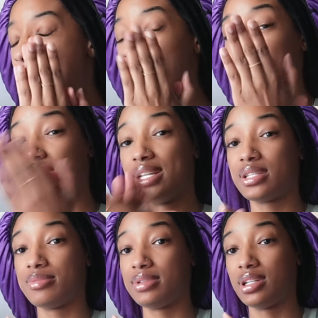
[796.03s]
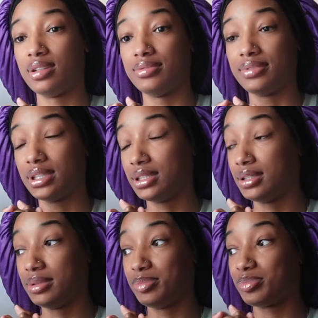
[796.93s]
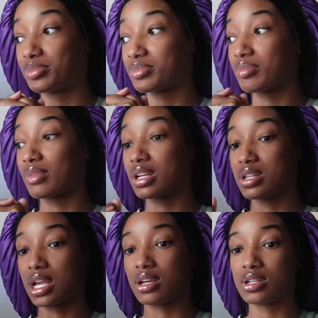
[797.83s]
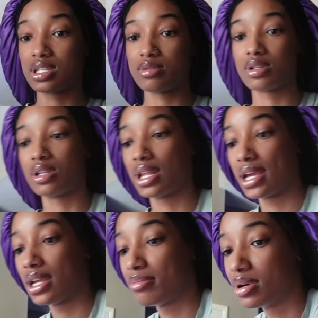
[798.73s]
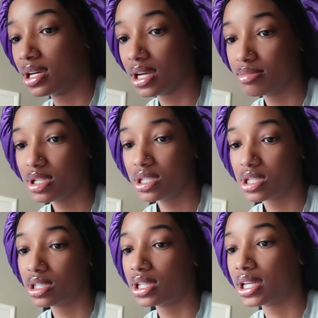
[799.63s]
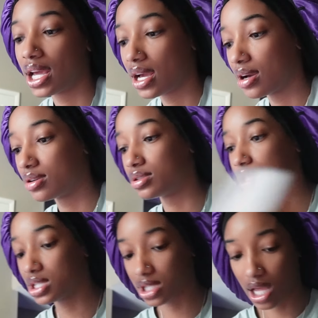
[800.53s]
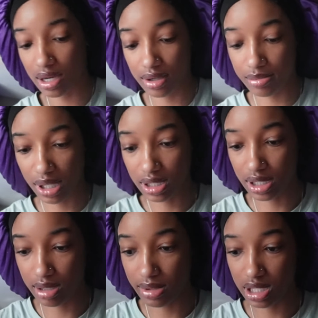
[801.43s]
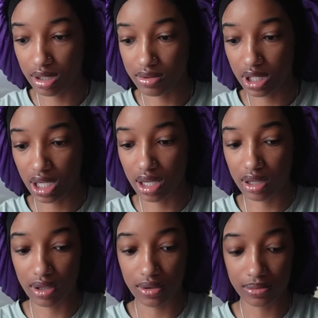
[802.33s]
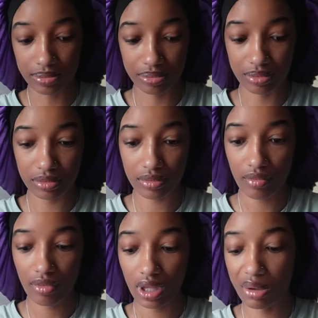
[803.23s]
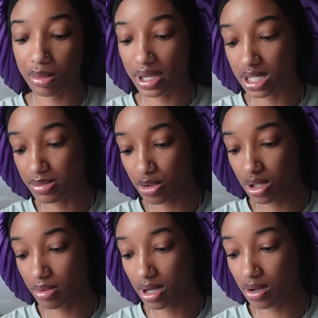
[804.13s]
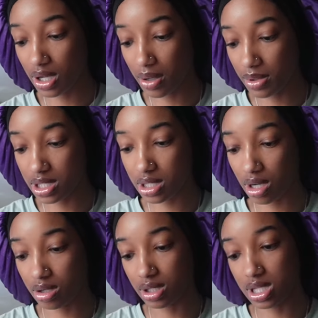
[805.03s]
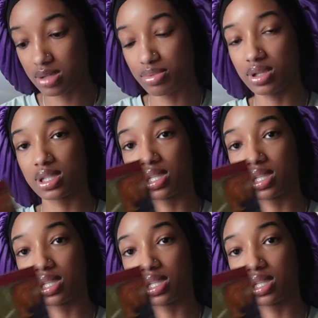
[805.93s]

cleaning some stuff up. So I didn't go to sleep till late, but I'm just chilling now. Just got up, about to get myself together. I make a smoothie bowl, and I want to start on this book